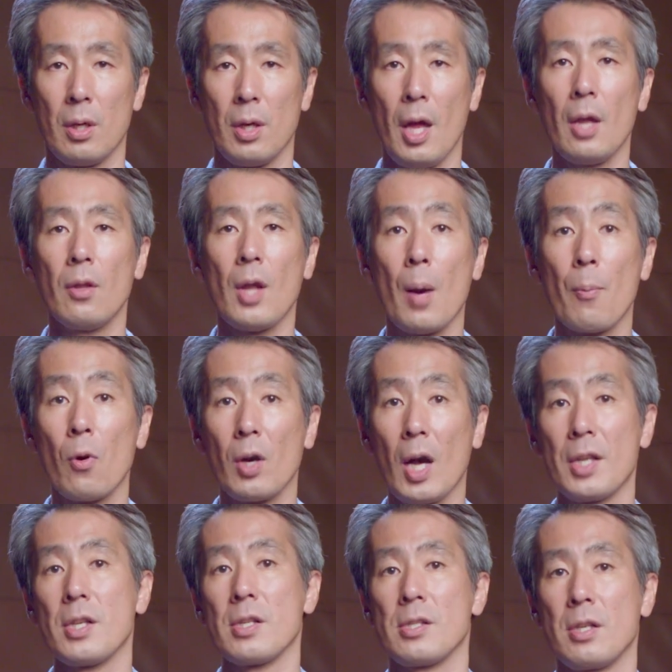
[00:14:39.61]
and among
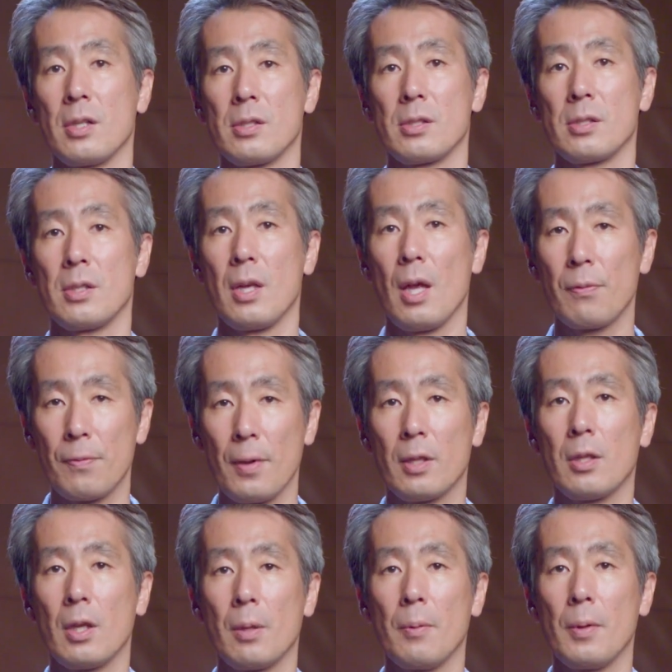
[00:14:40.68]
other things,
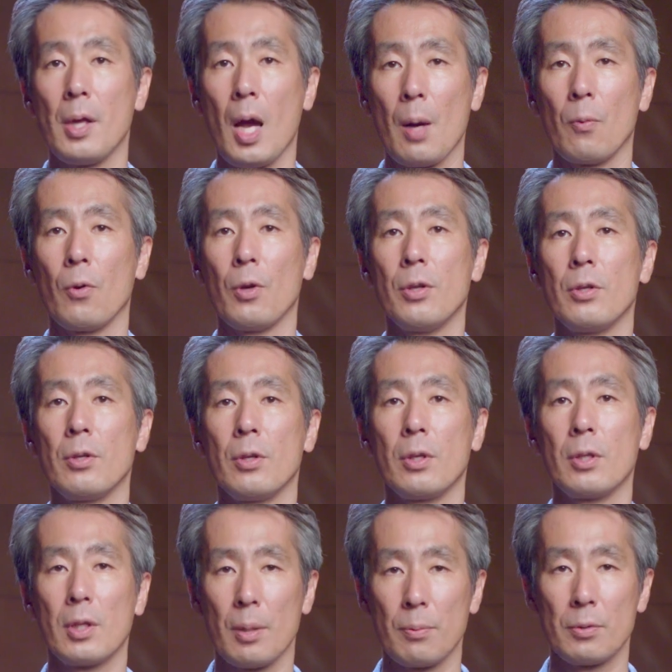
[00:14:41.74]
effectively avoid
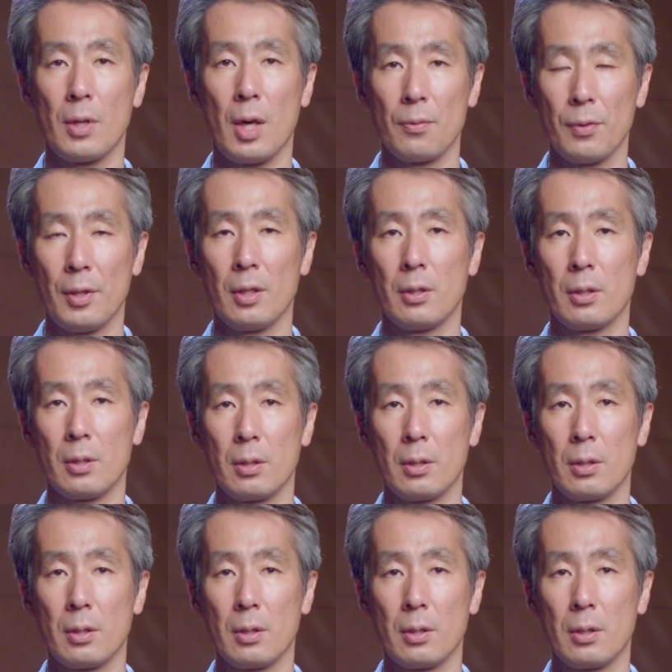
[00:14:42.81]
double counting.